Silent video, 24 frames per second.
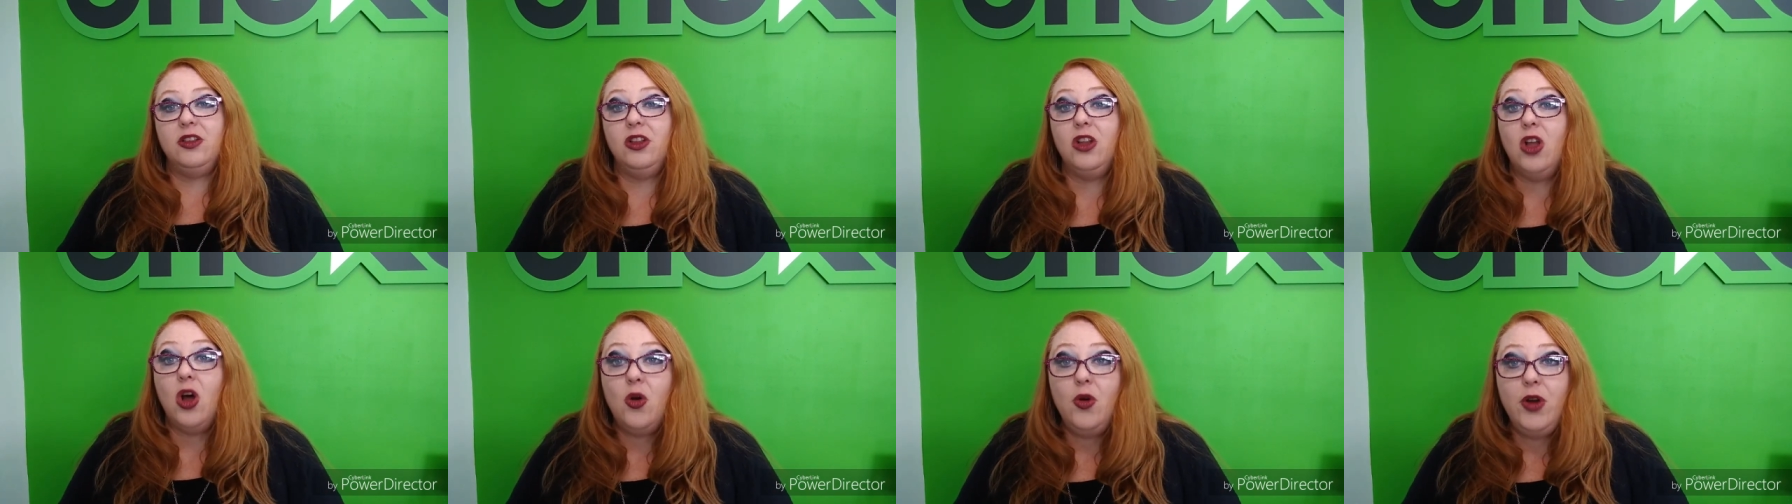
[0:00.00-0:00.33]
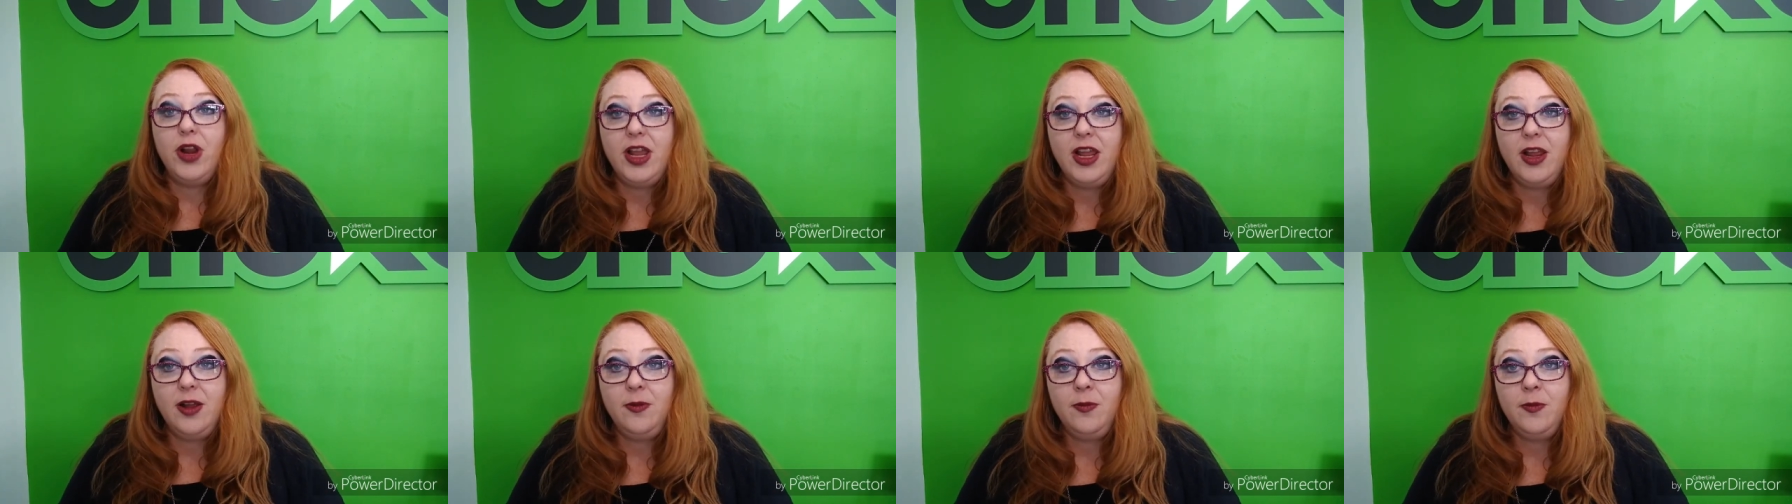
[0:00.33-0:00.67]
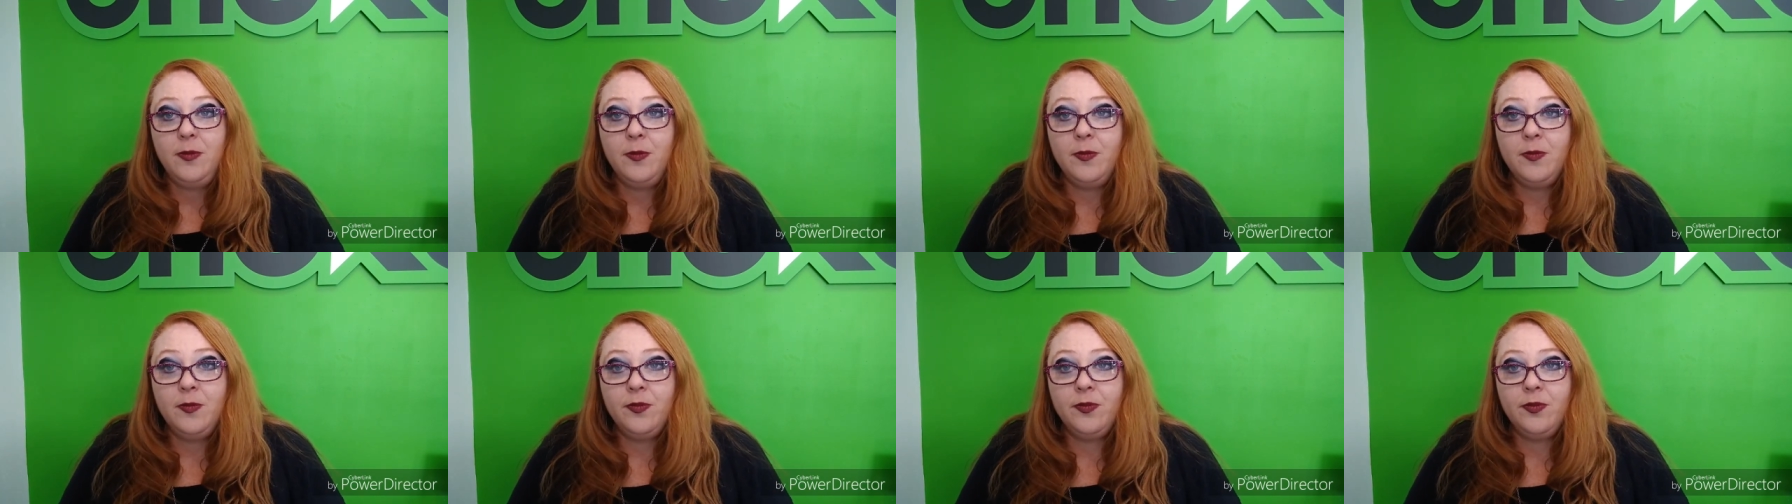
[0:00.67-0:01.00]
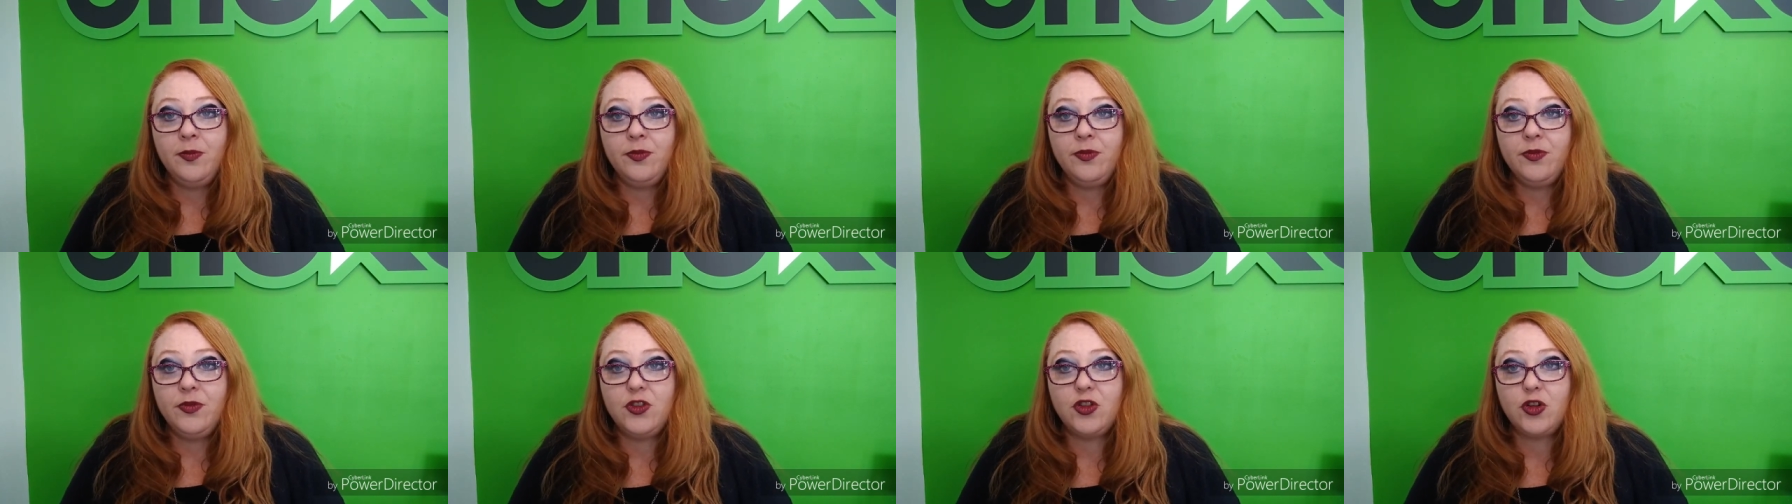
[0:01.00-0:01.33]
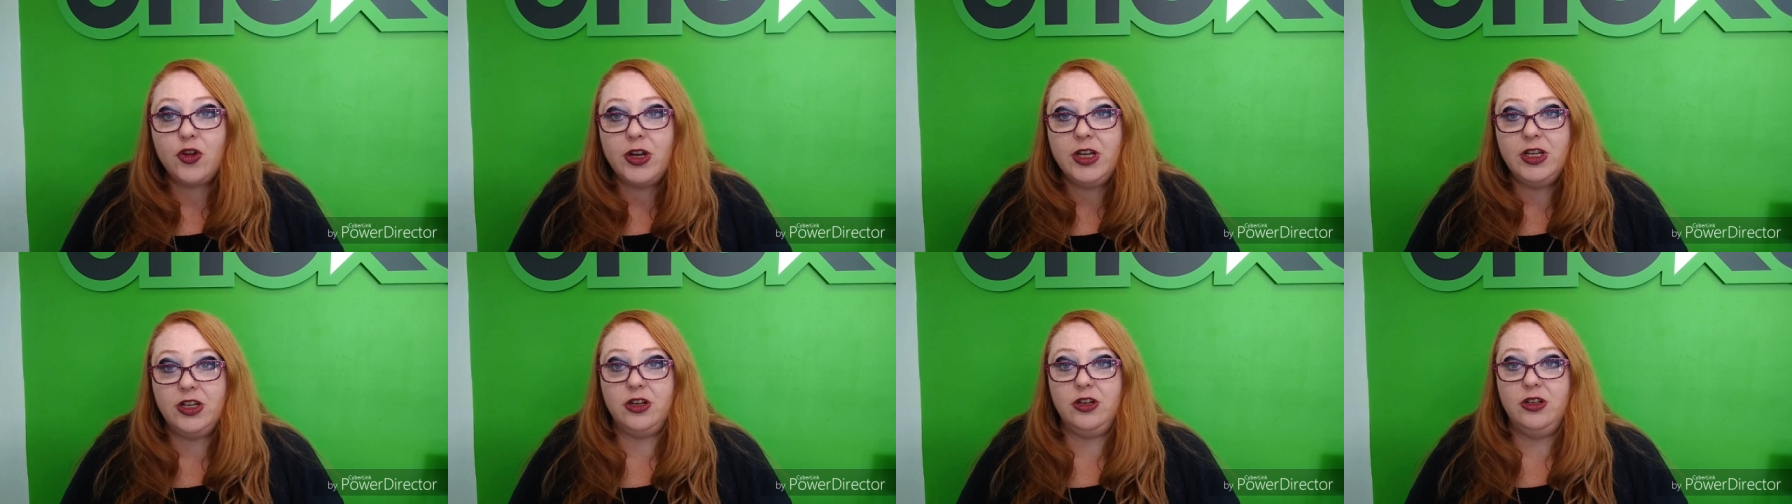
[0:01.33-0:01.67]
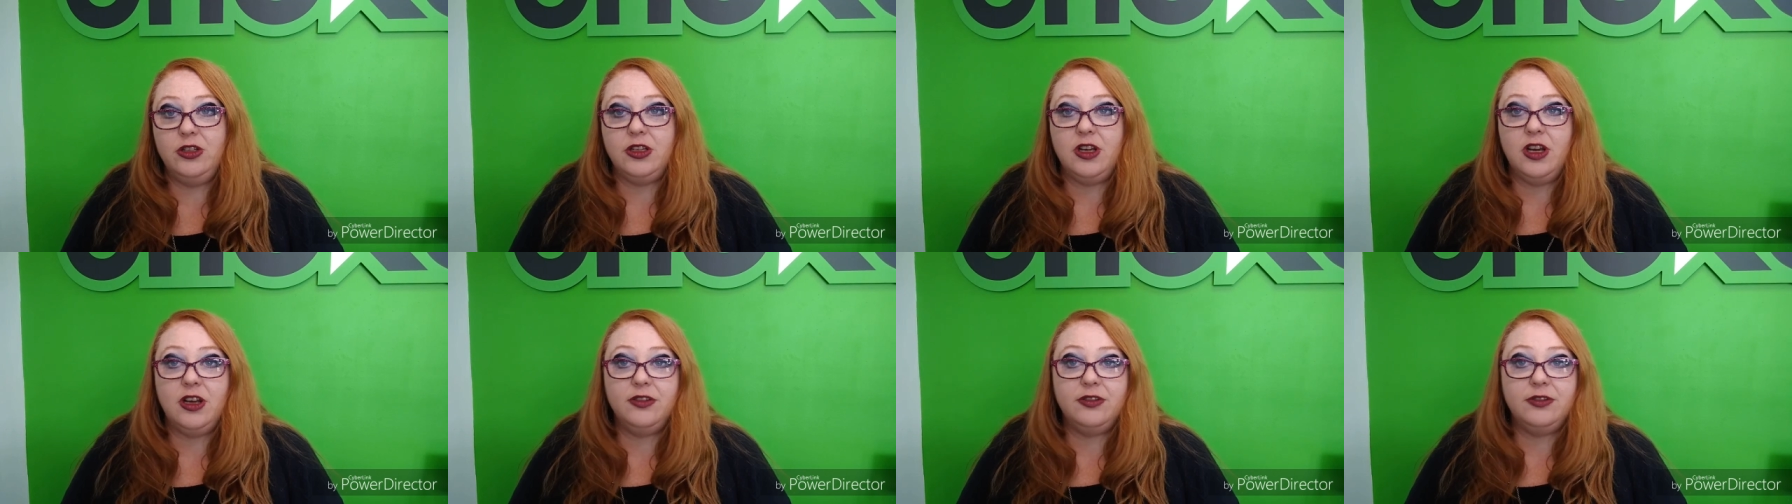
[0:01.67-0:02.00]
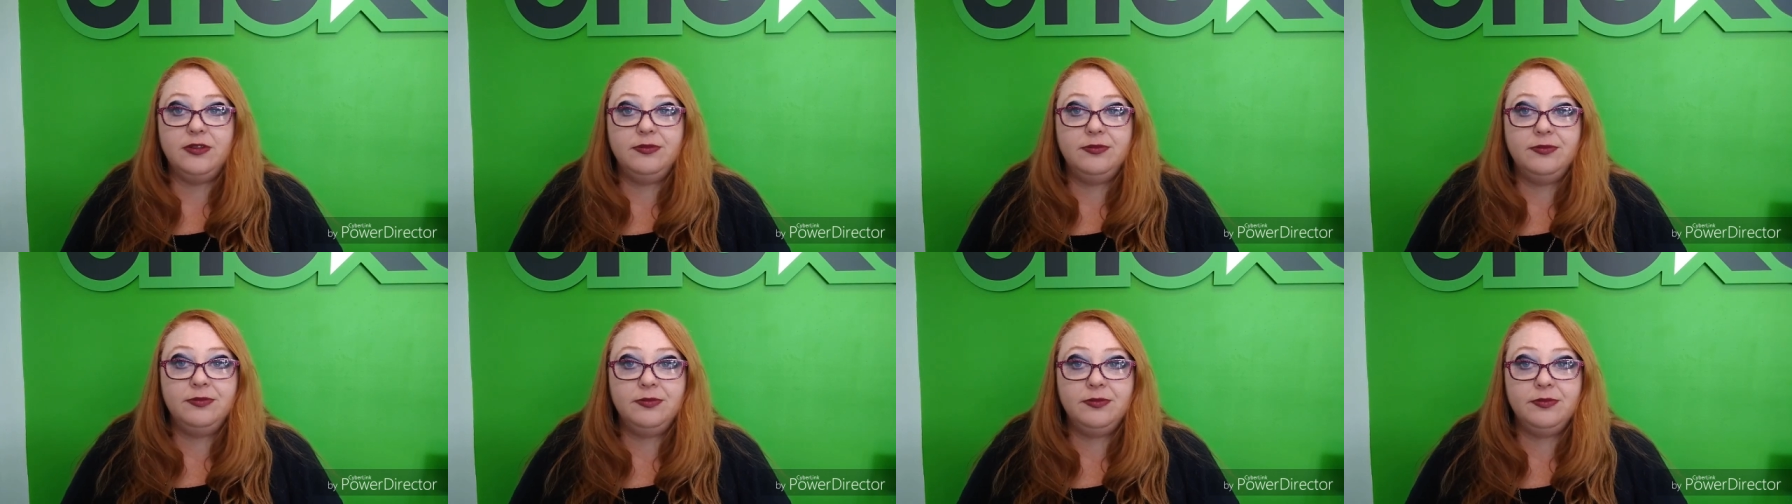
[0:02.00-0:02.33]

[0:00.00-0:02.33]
loading, screen turns off.